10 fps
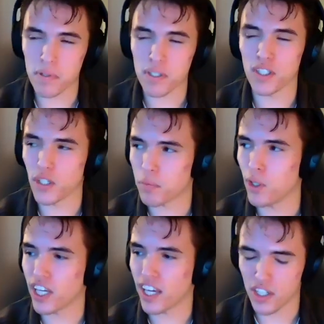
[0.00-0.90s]
absolutely.
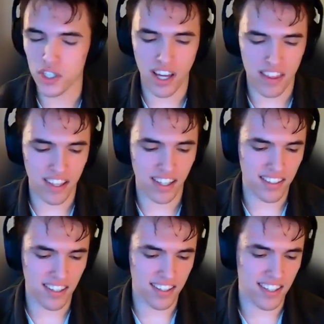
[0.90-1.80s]
Communication, I think,
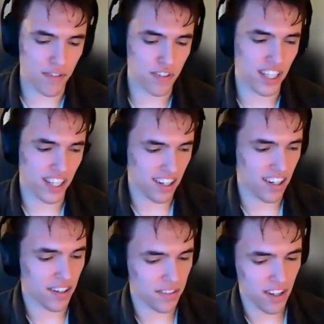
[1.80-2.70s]
is definitely
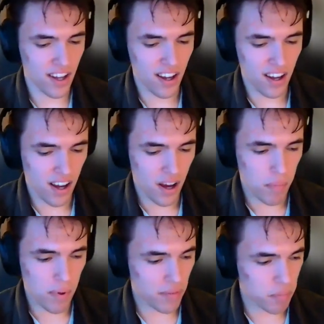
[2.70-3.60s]
a
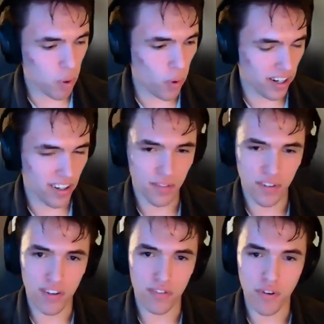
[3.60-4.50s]
big point
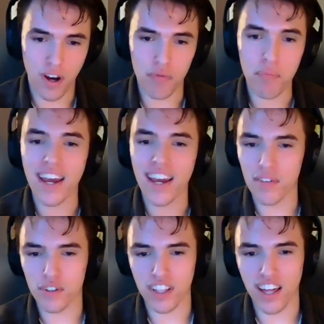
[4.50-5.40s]
of
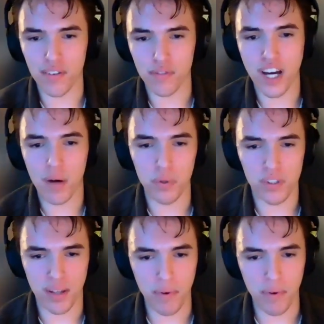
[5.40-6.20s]
pain for a lot of couples